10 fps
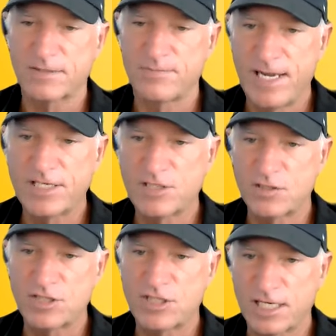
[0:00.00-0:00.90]
Make sure
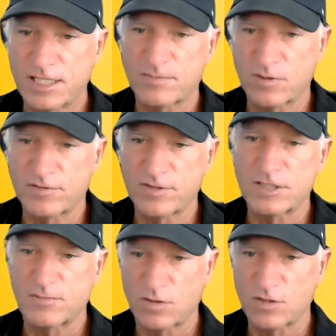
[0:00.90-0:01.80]
you check the
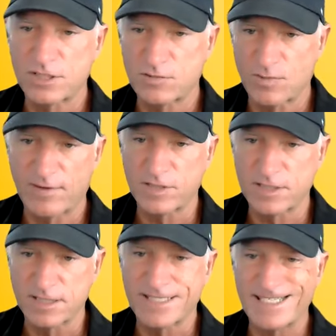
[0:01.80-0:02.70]
person's
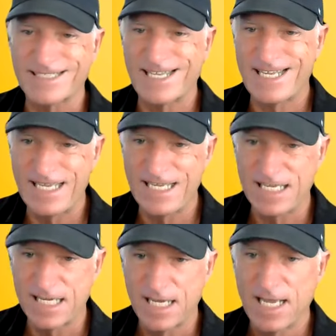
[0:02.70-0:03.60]
references. That's
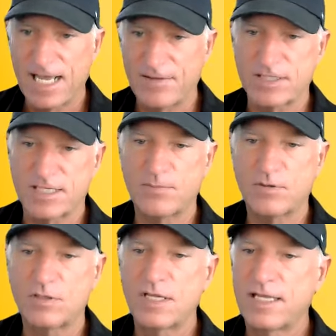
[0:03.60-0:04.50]
key. And
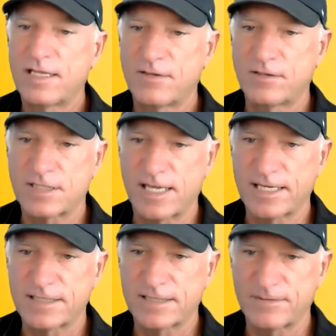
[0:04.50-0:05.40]
there's
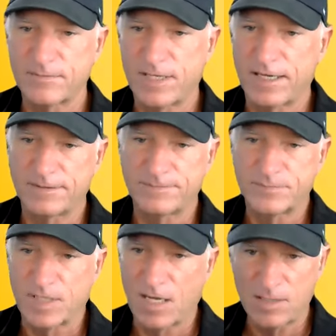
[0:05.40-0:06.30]
like some
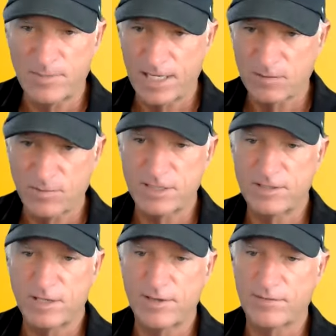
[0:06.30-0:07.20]
automatic ways to do
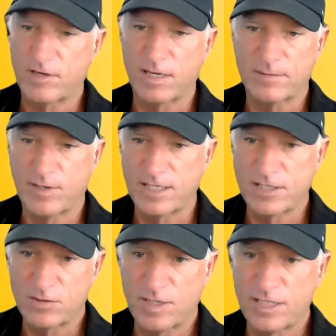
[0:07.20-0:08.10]
that. We have an automatic way to
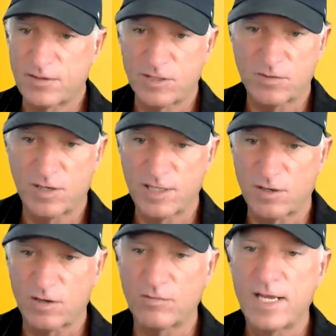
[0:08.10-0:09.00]
do it. You can do it on
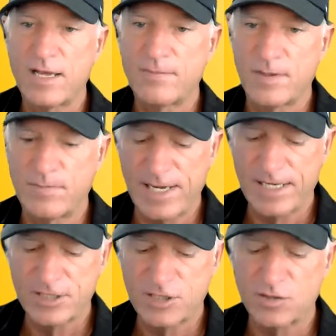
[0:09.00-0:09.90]
your own, but
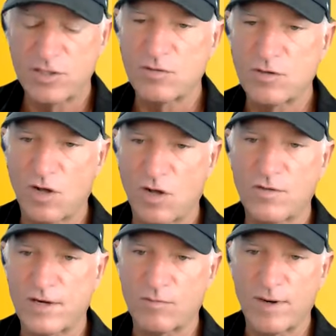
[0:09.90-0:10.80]
make sure you call
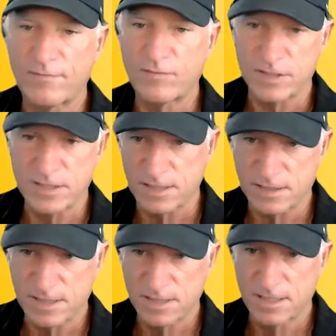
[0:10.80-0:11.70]
their
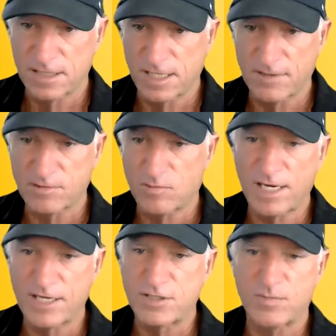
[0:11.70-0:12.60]
references.
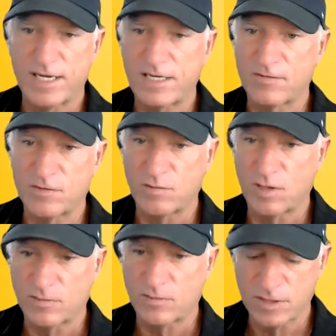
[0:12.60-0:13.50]
Otherwise, you might hire the
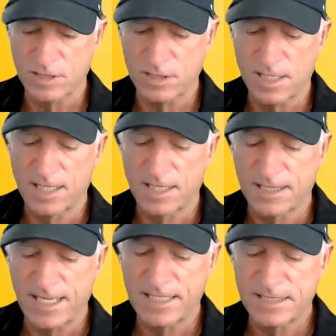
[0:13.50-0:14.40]
wrong person.
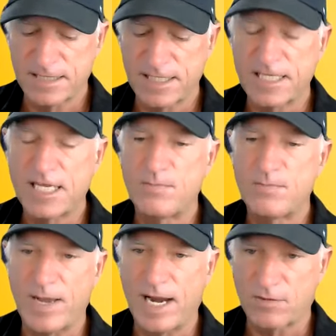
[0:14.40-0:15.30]
Lastly,
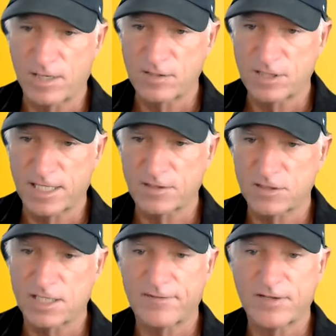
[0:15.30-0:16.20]
background checks.
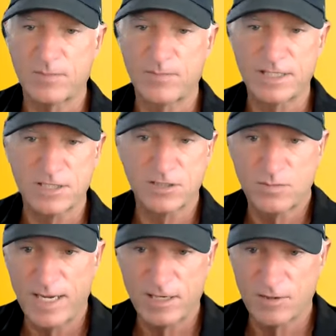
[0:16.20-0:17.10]
There's a lot of companies that do
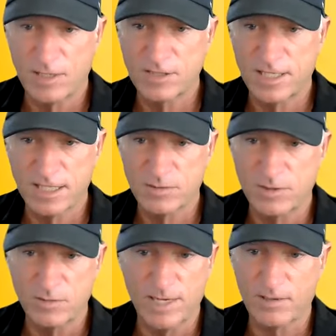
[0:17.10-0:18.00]
background checks. We
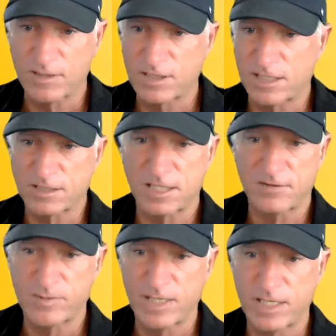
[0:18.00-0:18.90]
do background checks on
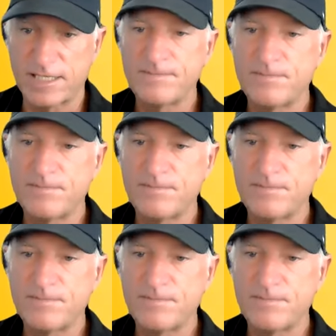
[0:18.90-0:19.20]
everybody.